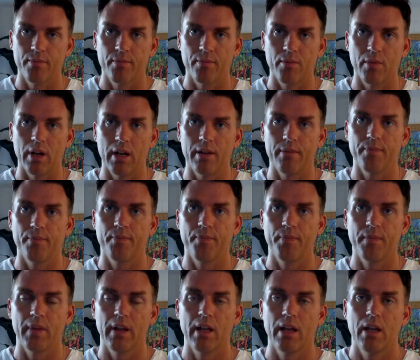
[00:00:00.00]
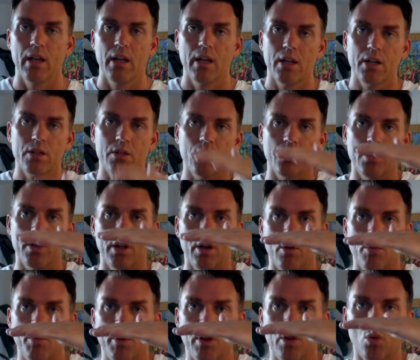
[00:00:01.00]
right? So there would
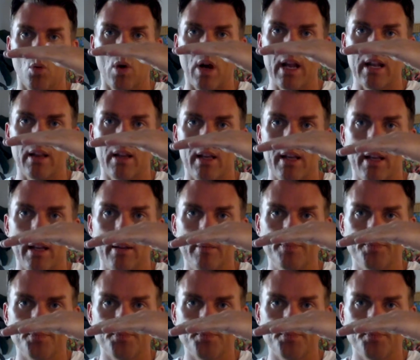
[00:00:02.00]
be the white linen.